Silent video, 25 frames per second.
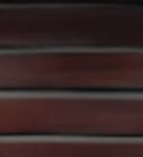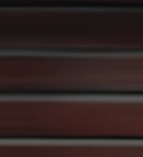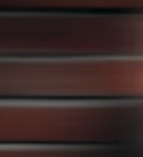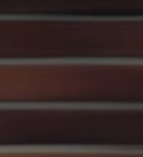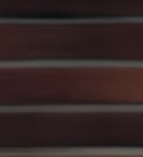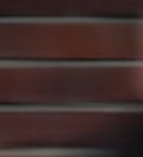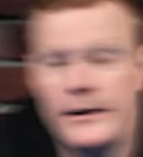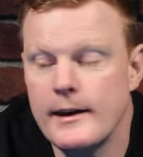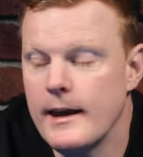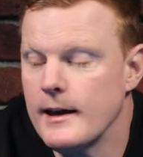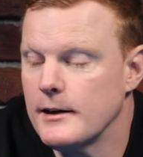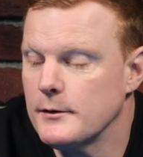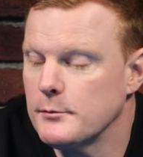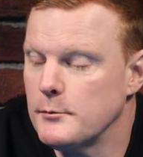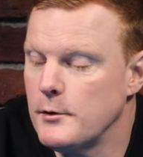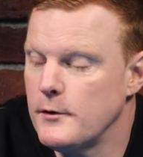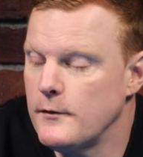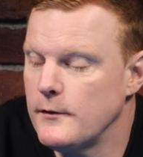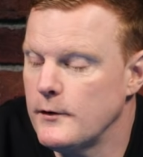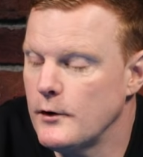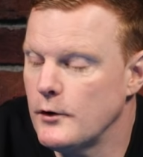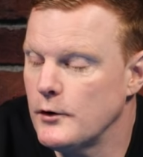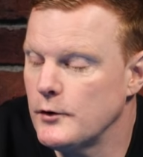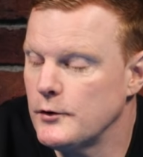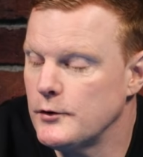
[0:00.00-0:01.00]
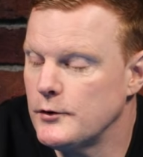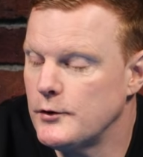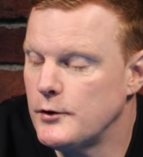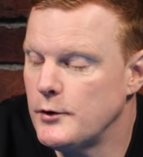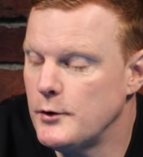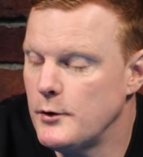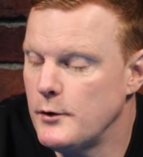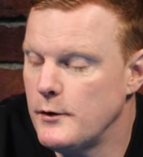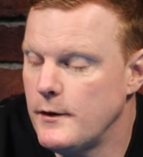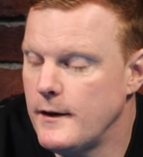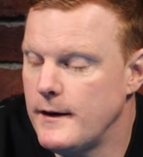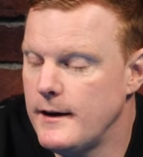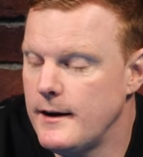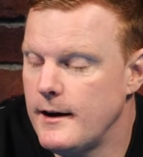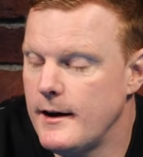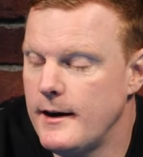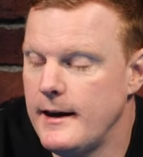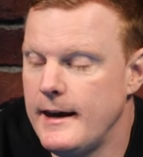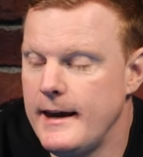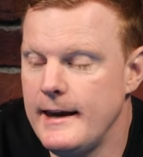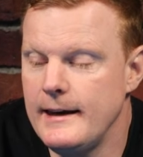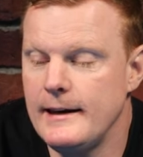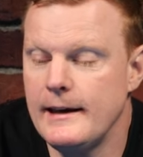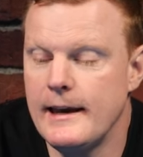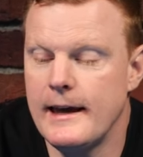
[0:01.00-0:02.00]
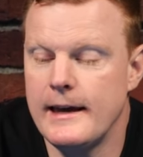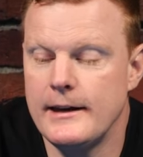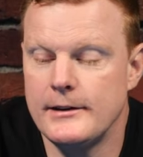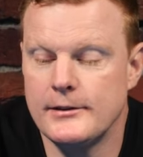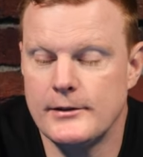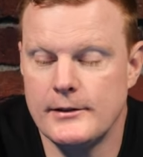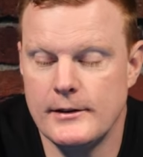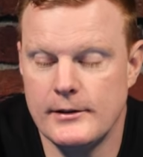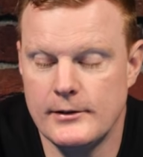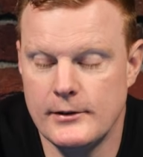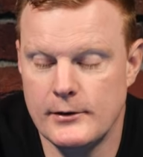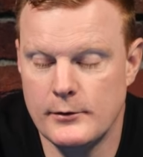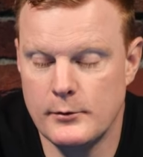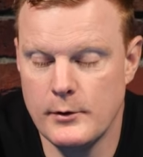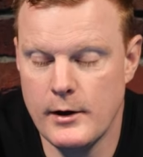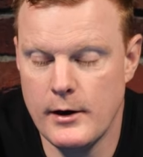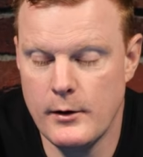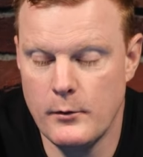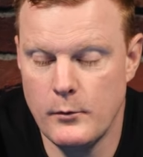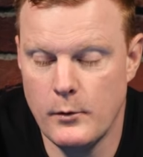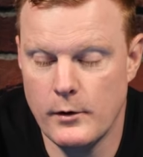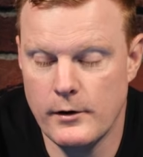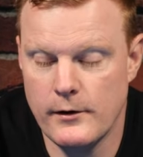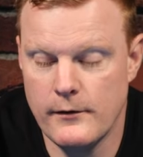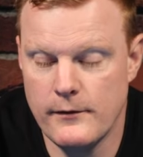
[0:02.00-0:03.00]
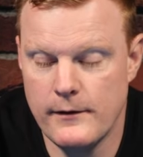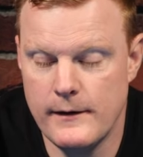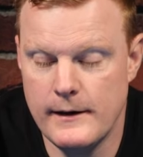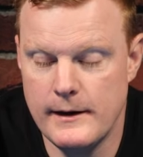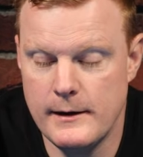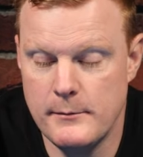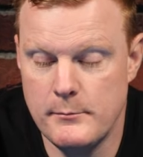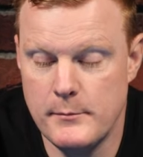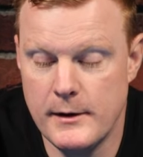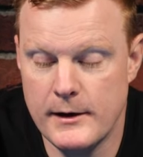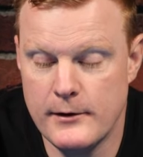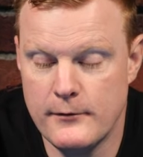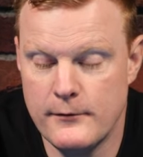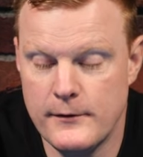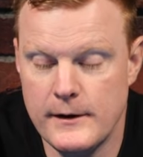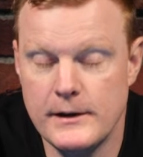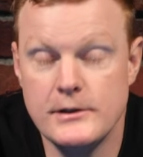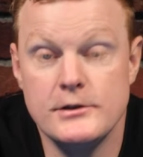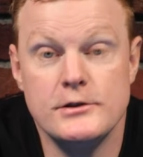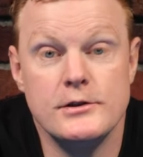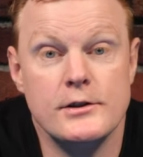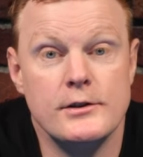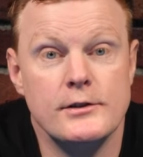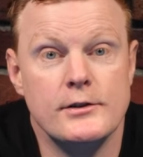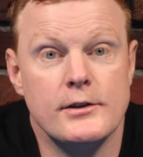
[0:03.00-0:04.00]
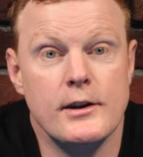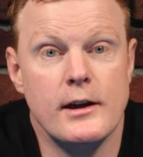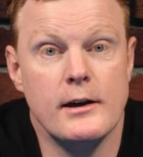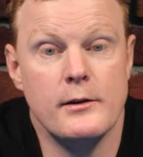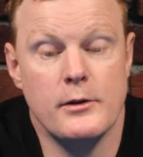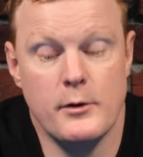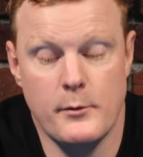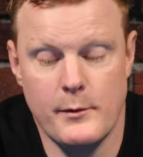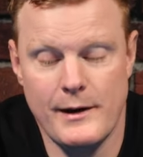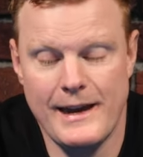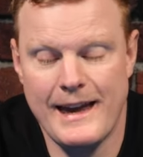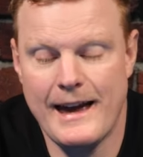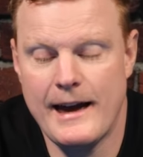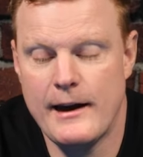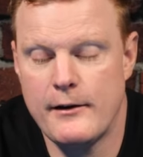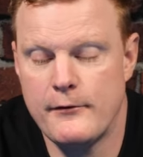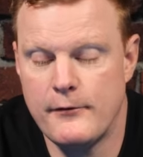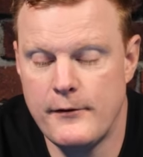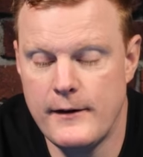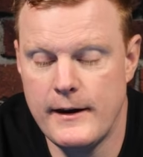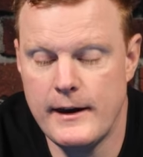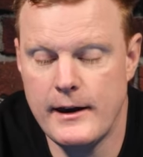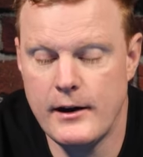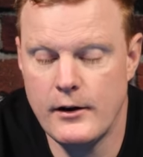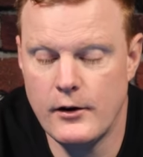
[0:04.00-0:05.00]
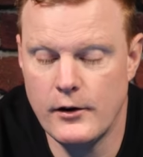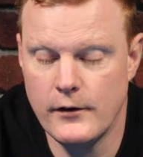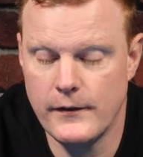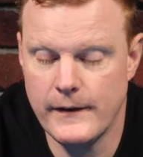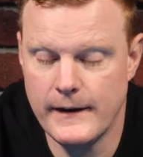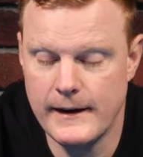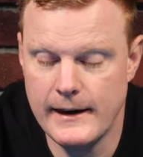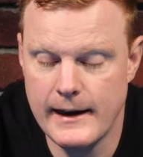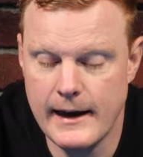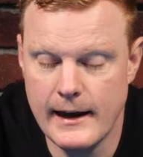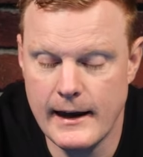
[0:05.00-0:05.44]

So next moving on to the uh, inlays, and this is uh, one of the big features uh, that we have here on the